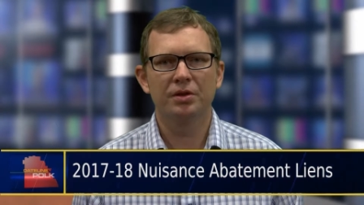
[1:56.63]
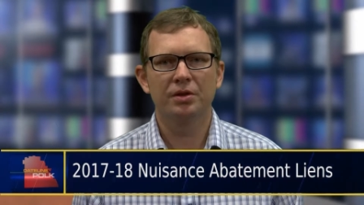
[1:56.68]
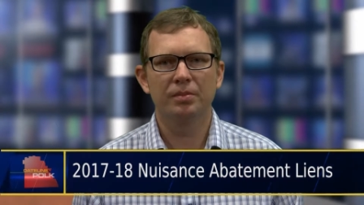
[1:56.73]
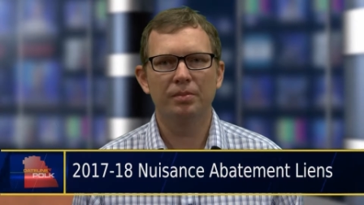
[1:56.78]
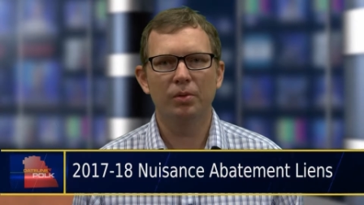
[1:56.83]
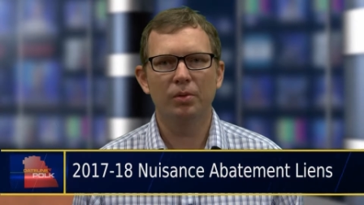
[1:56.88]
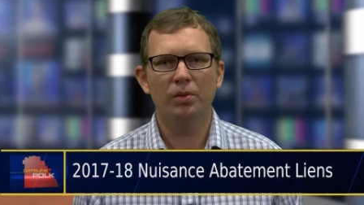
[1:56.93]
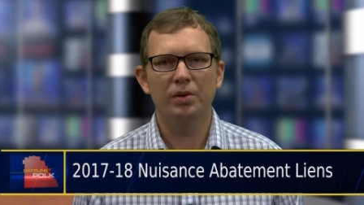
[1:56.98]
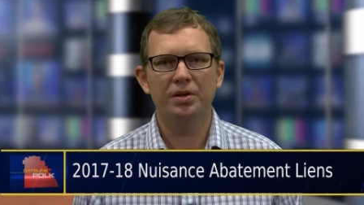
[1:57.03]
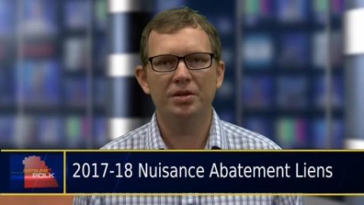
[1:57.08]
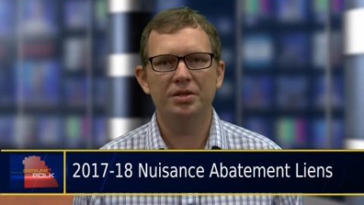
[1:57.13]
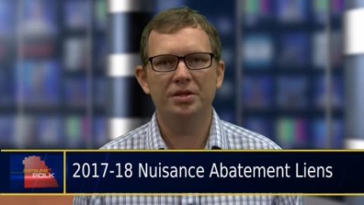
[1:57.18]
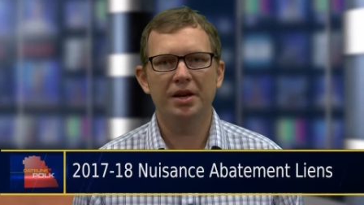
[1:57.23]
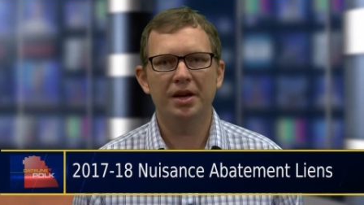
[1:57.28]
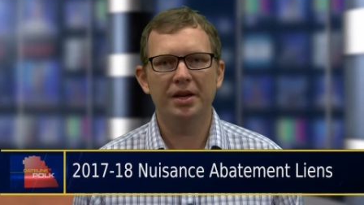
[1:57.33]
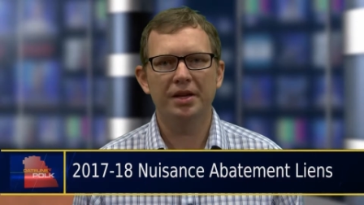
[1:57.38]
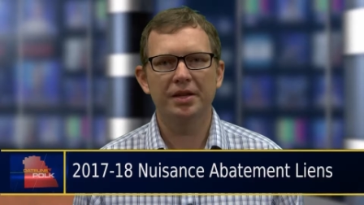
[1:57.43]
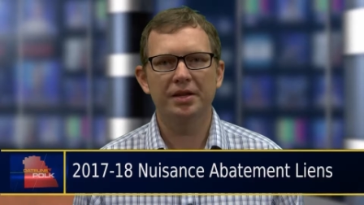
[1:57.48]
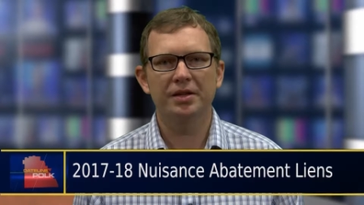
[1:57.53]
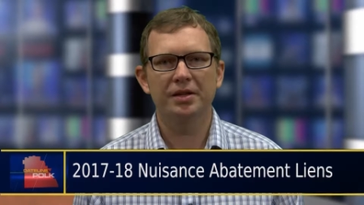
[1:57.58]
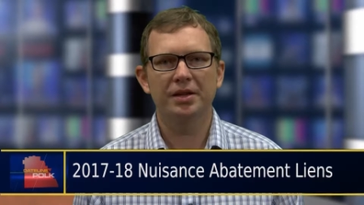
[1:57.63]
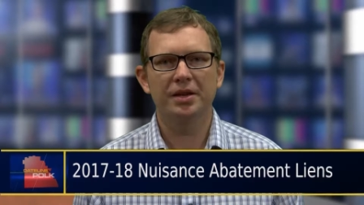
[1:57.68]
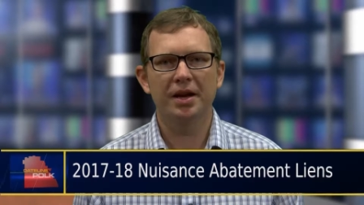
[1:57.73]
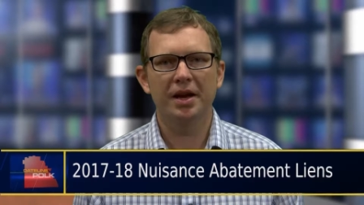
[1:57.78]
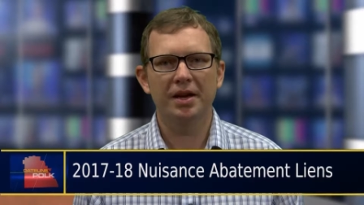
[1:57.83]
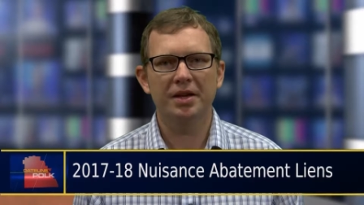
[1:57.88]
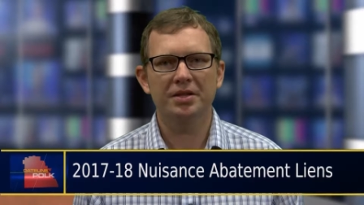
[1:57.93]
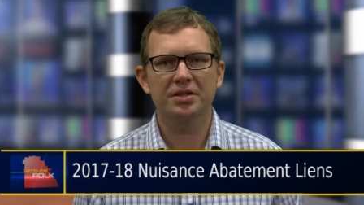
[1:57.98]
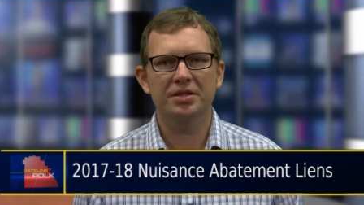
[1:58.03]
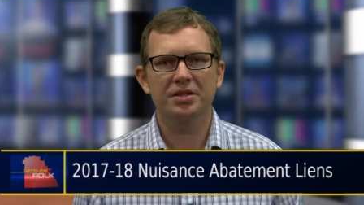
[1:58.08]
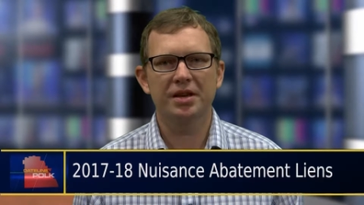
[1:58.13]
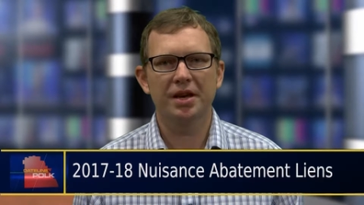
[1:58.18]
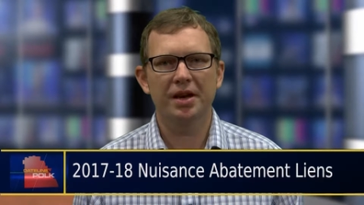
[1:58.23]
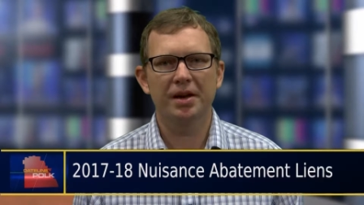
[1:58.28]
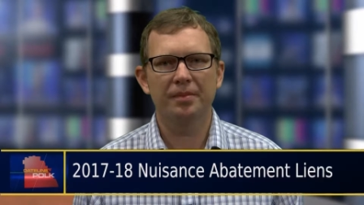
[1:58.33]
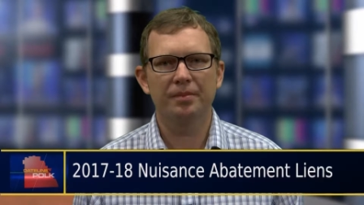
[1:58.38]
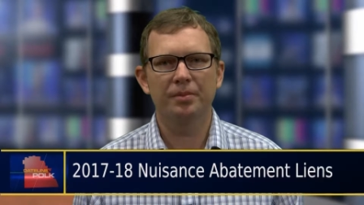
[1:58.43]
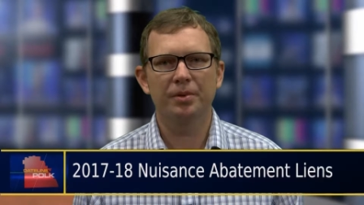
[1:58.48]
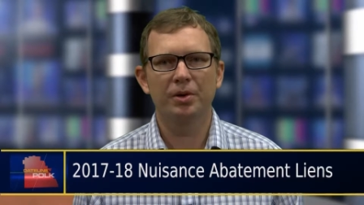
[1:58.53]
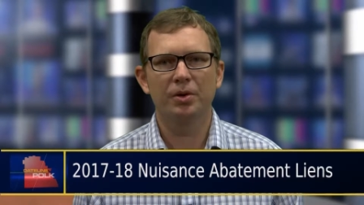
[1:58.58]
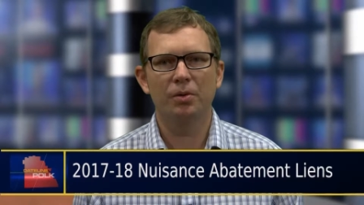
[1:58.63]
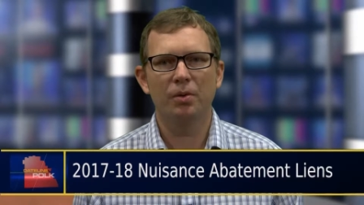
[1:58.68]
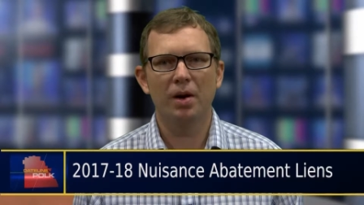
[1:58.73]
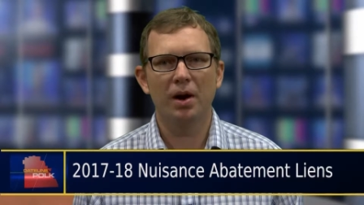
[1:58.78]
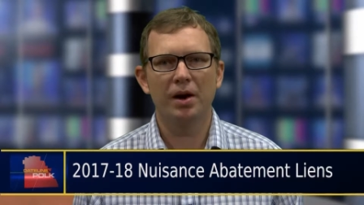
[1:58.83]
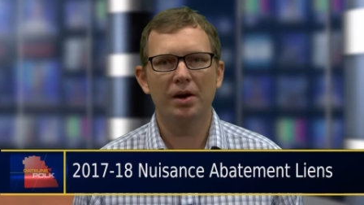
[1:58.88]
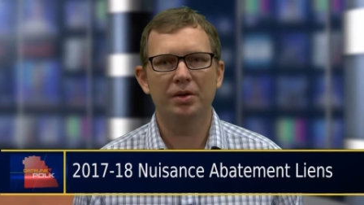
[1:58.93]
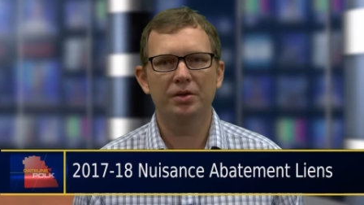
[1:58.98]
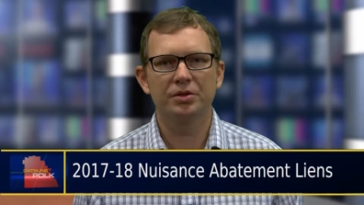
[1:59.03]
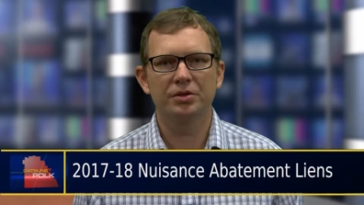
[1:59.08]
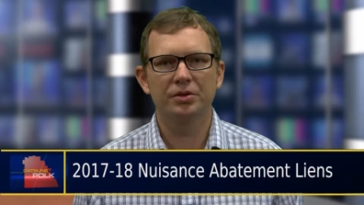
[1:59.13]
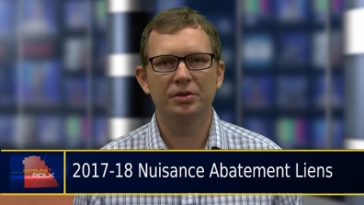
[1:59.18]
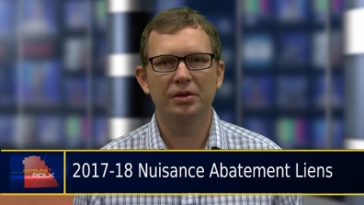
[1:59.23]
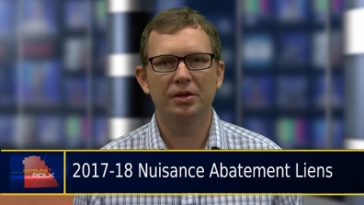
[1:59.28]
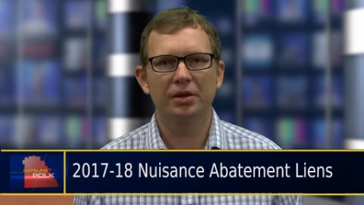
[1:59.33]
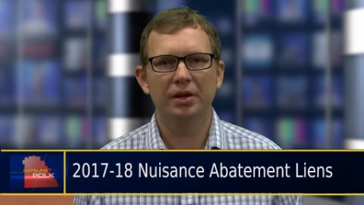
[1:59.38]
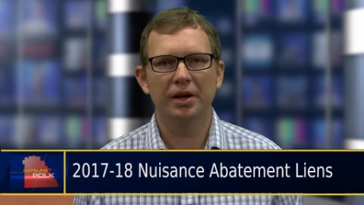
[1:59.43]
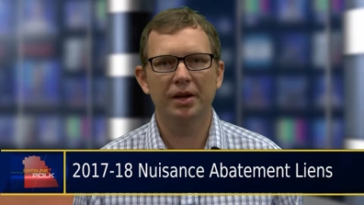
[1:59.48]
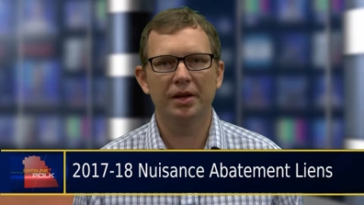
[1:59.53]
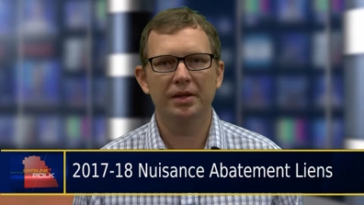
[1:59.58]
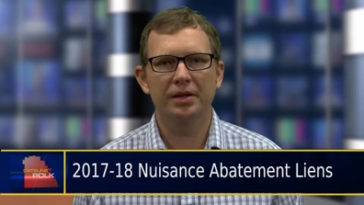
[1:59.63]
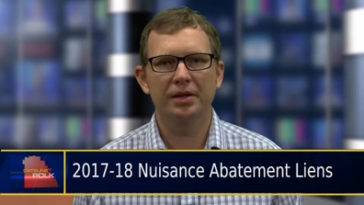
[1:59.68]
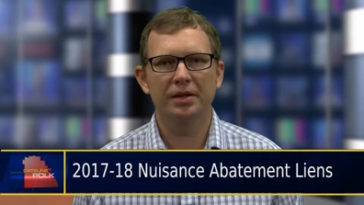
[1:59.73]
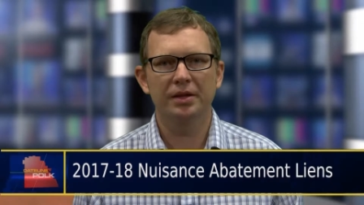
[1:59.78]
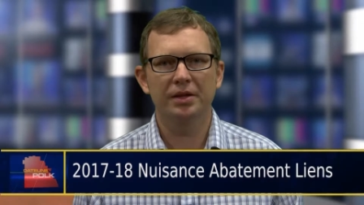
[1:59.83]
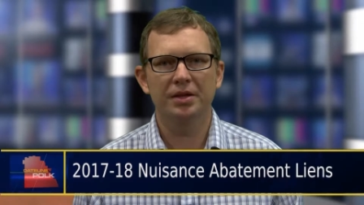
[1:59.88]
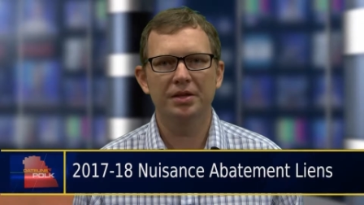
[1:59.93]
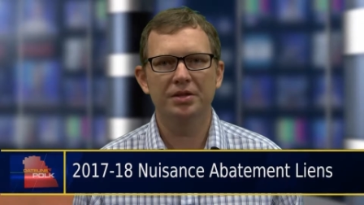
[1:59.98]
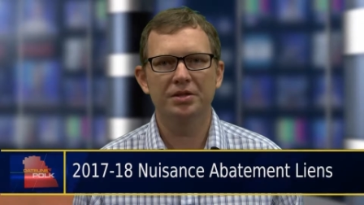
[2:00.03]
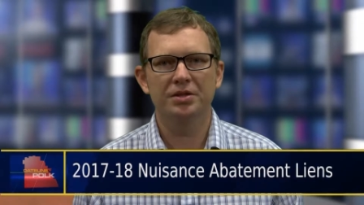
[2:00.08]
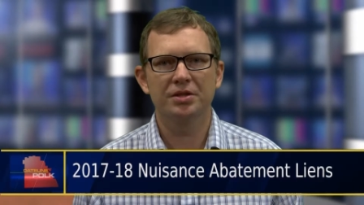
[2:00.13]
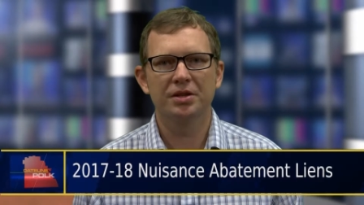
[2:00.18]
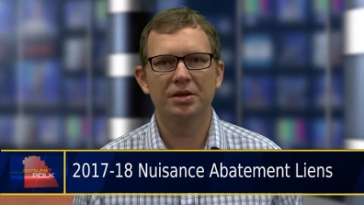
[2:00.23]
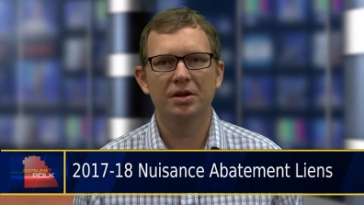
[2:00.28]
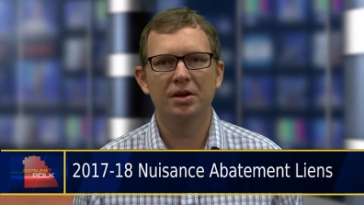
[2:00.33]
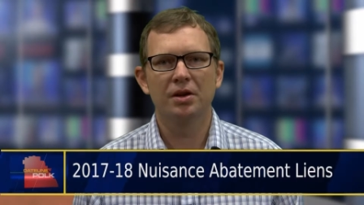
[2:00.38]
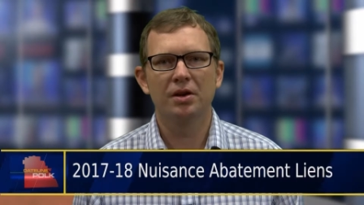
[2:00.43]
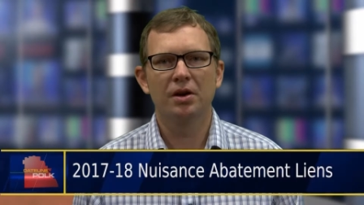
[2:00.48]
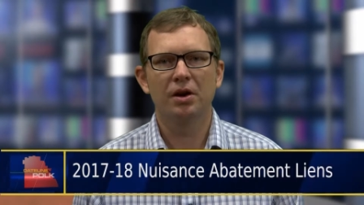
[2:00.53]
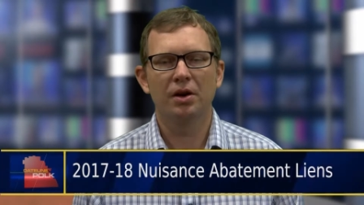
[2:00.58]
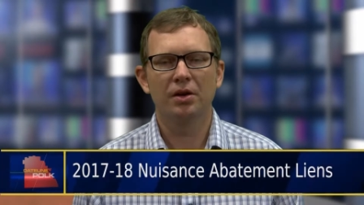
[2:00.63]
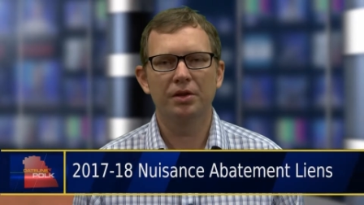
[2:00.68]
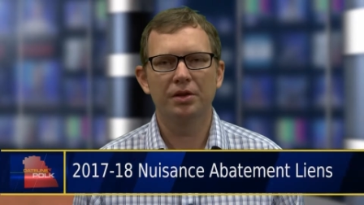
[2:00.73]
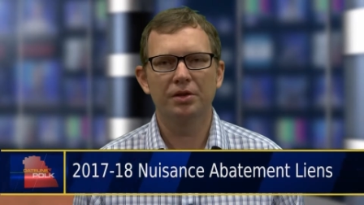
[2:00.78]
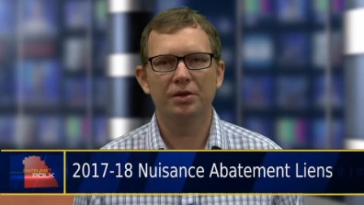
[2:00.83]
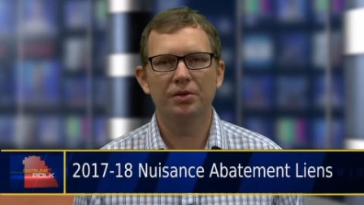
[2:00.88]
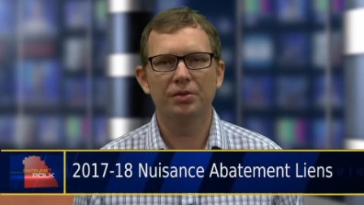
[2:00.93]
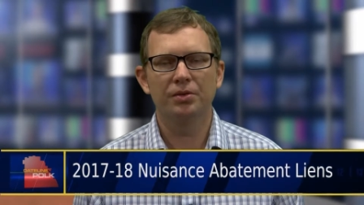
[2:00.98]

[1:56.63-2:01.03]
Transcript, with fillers: the board is taking the next step required to collect the liens on the